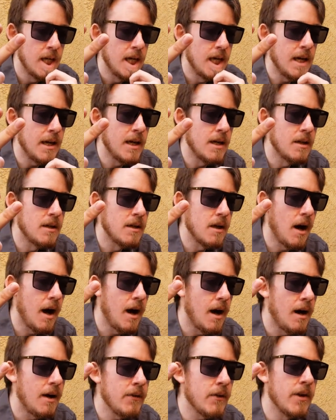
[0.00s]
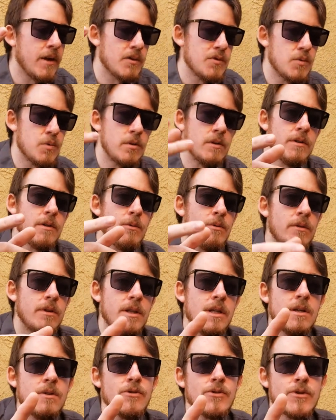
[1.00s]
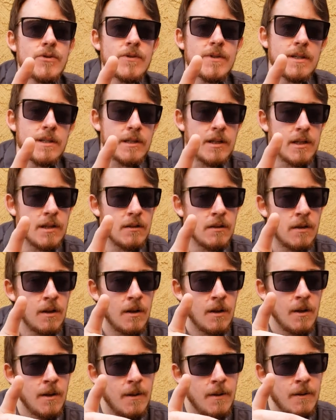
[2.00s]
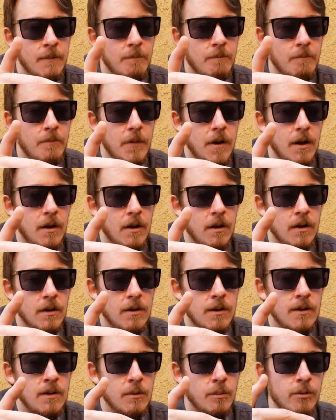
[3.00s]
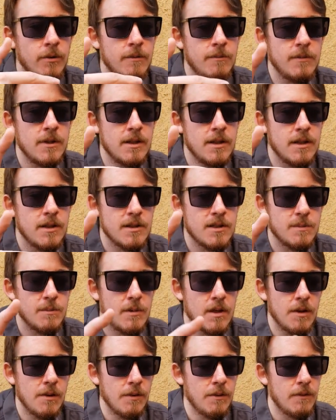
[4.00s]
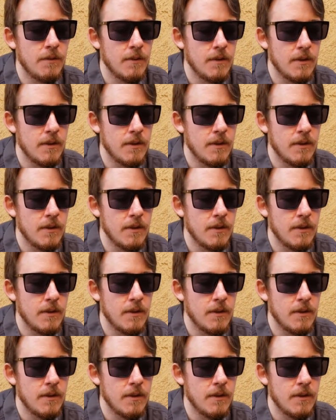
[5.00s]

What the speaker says: And I think it's really, really interesting that in the Prometheus myth,